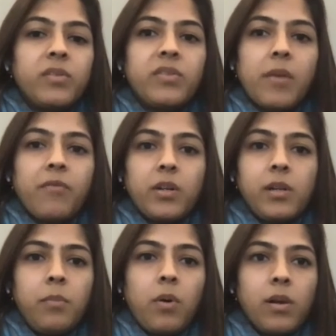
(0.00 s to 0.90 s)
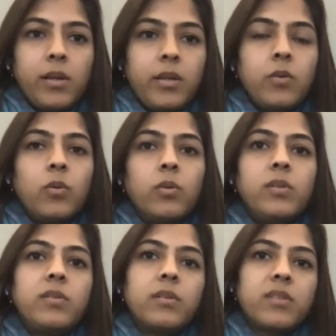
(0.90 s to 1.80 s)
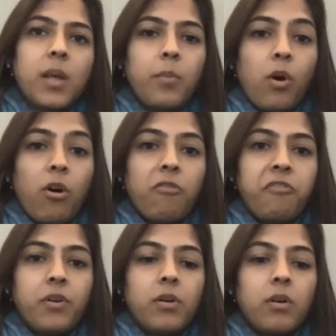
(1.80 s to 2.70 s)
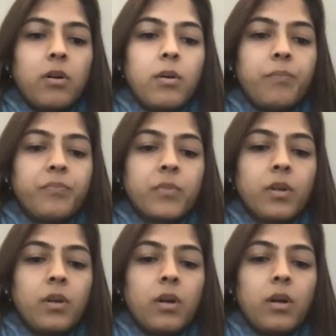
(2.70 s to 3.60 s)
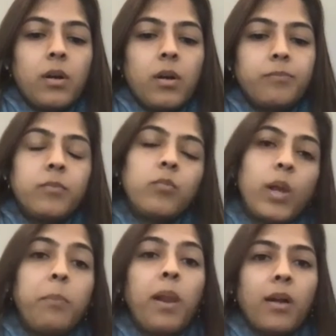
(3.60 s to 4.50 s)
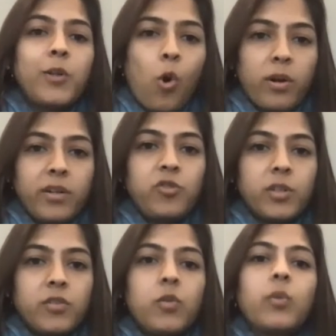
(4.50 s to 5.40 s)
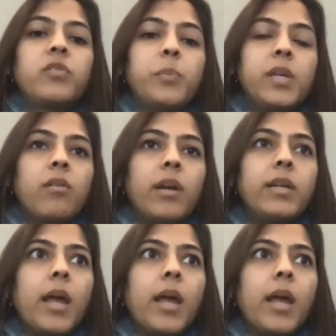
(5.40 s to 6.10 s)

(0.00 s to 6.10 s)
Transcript: several molecules, some of well, plant origin, so to speak, right?